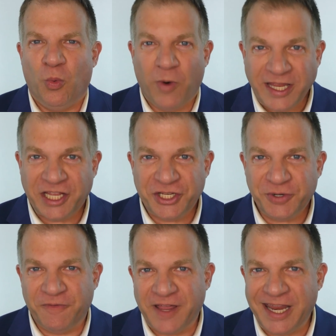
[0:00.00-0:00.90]
When you
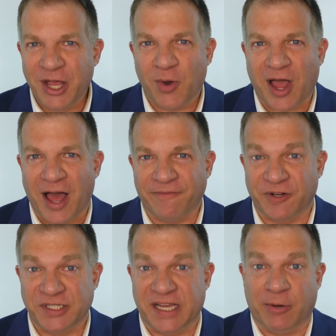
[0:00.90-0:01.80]
do video
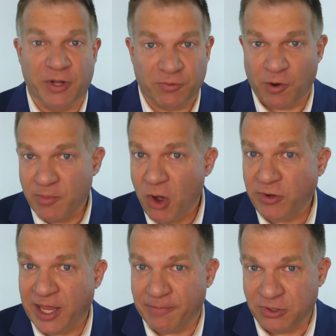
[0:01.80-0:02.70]
conferencing with
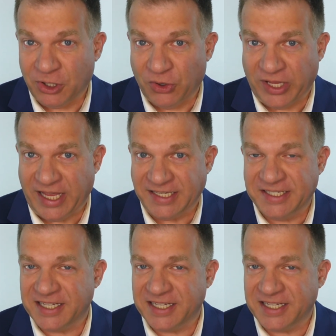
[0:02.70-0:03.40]
remote employees,